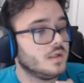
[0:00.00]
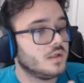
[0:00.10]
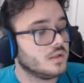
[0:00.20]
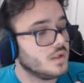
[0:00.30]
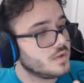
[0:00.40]

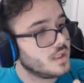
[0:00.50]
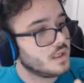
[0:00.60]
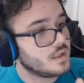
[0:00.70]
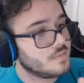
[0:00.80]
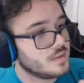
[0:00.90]

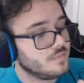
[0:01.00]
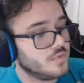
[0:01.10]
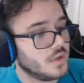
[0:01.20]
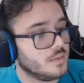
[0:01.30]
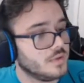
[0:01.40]
Glowking can be a
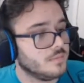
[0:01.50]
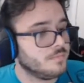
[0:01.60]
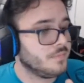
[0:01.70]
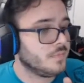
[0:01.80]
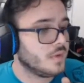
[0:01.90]

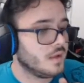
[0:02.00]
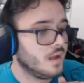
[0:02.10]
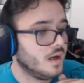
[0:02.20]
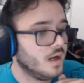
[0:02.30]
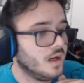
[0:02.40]
problem,
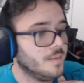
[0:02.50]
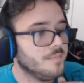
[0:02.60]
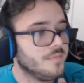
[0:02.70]
um,